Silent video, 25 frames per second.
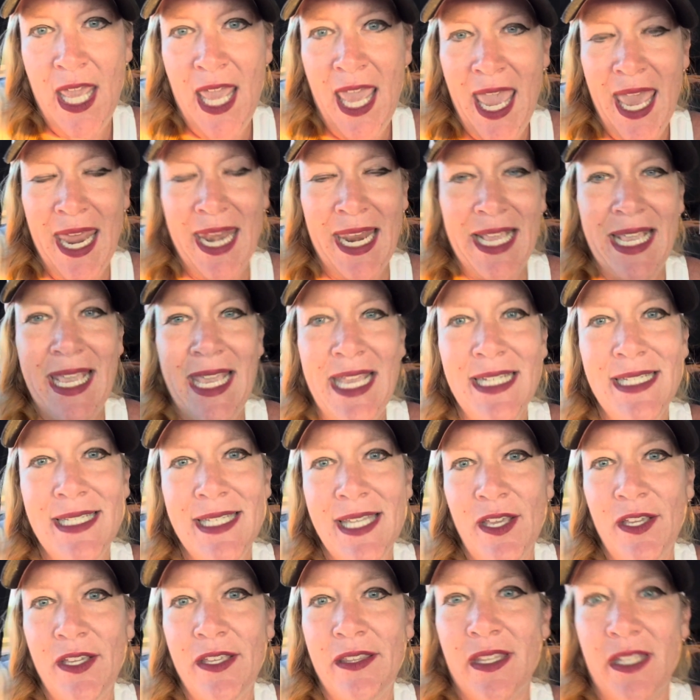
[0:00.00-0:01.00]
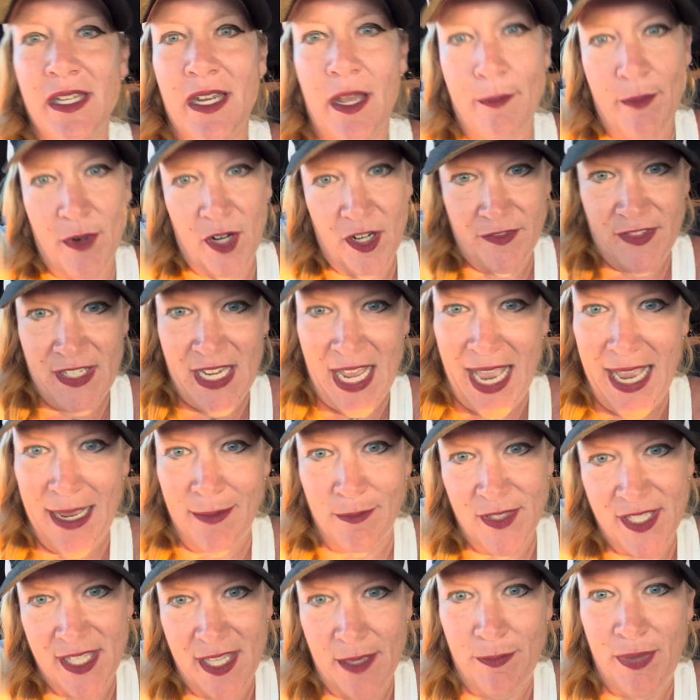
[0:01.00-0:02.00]
And I can't tell you the number of
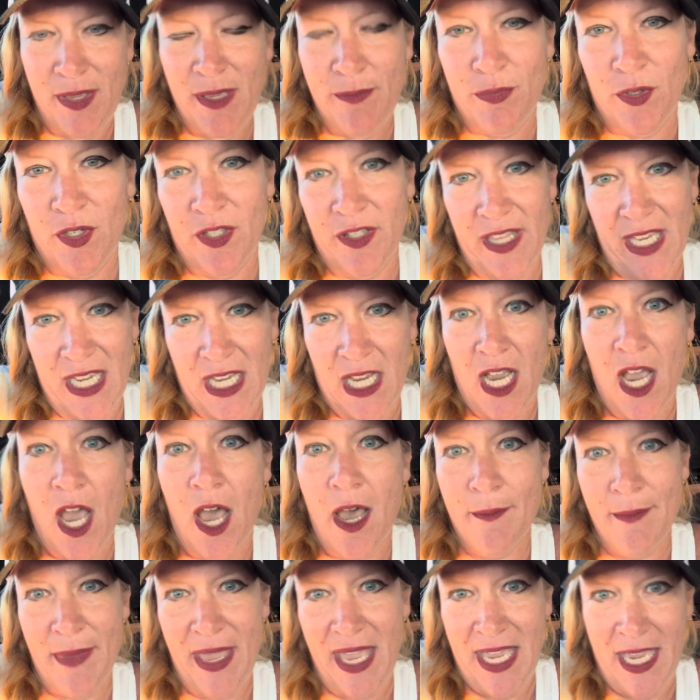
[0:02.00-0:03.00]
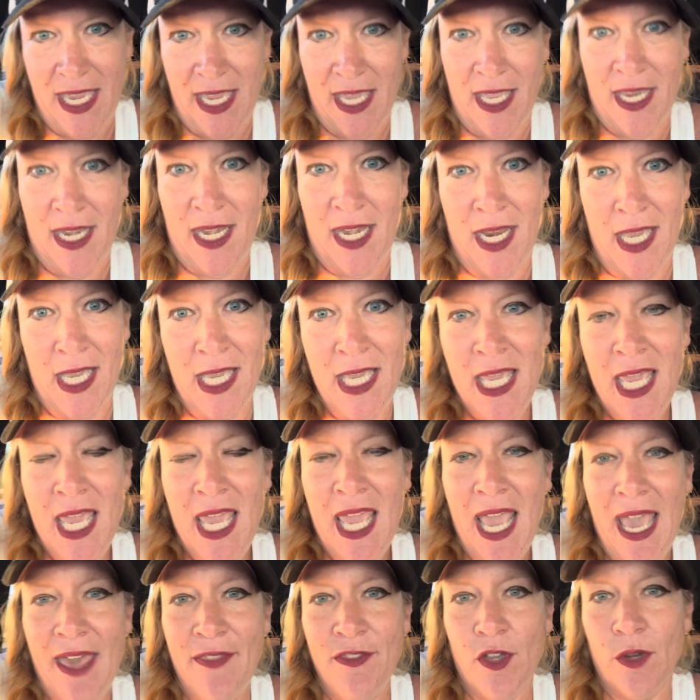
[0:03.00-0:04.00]
times that people that come in
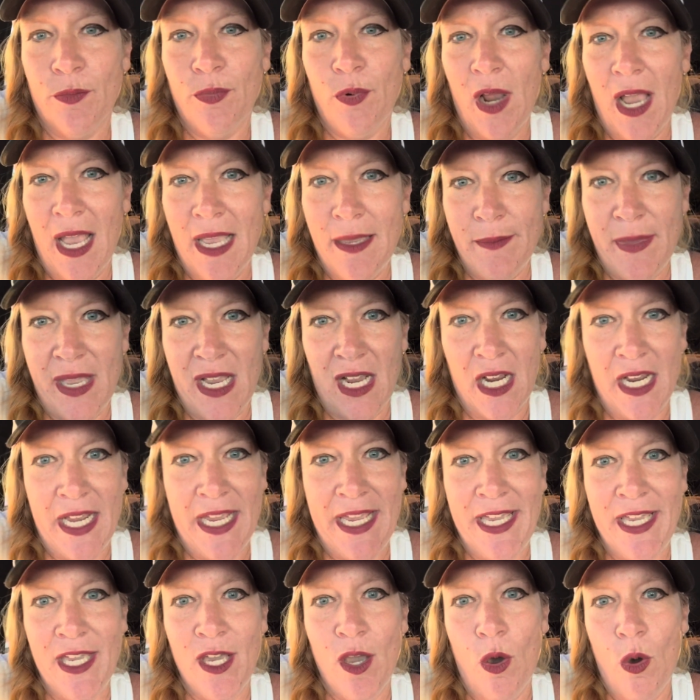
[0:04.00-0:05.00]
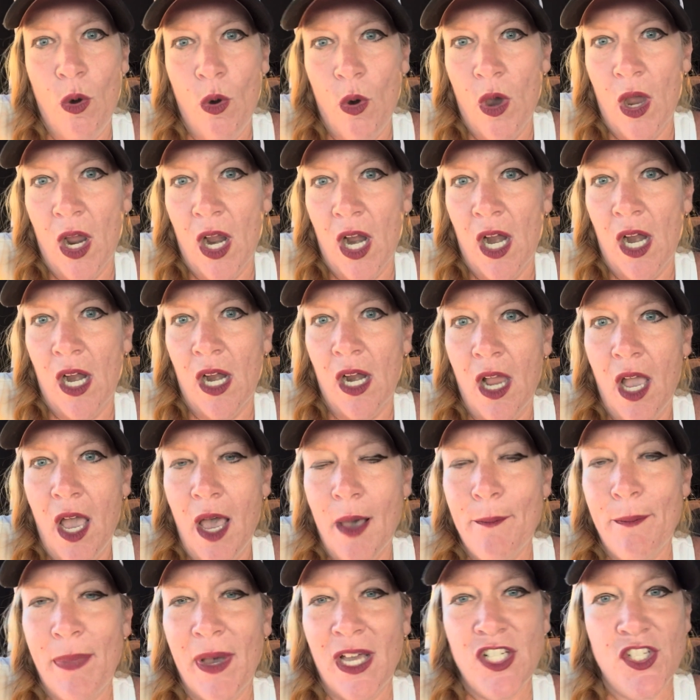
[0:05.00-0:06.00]
and their primary or a
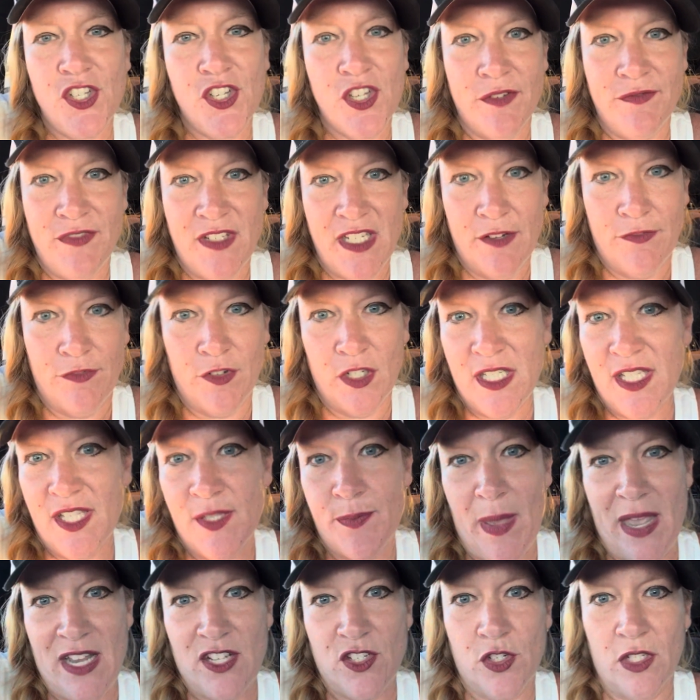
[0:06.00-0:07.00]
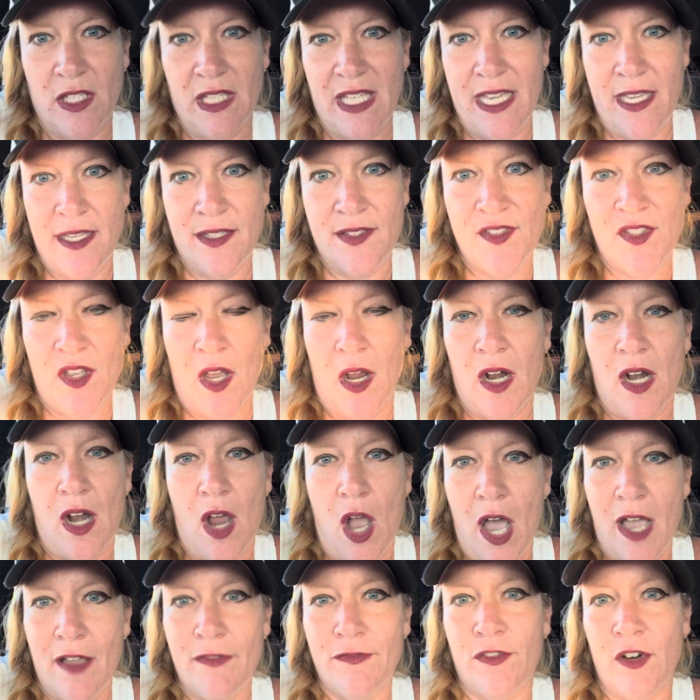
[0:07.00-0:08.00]
bunch of different specialists are
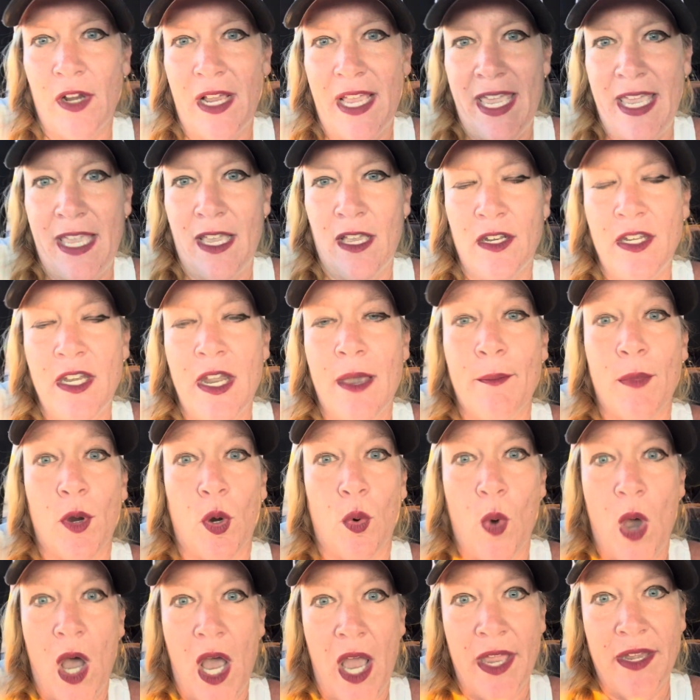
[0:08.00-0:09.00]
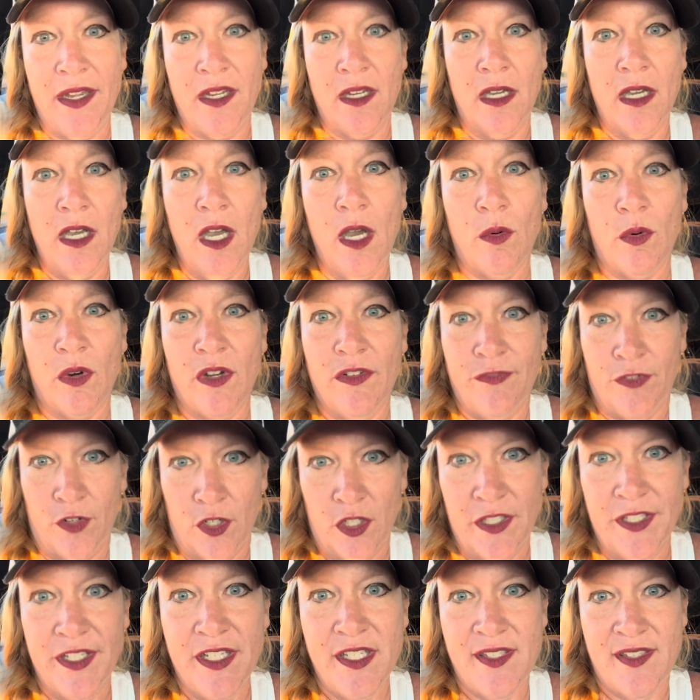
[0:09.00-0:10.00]
offering, number one, a
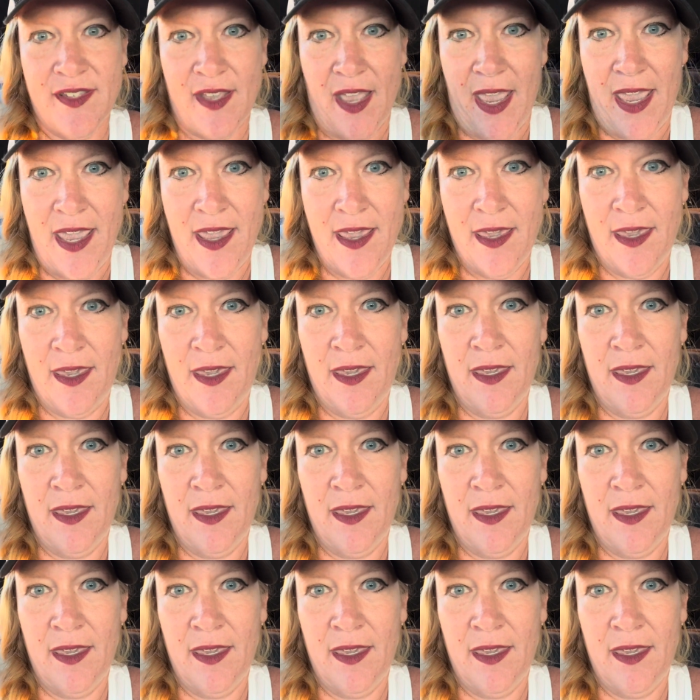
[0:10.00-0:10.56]
referral to psych,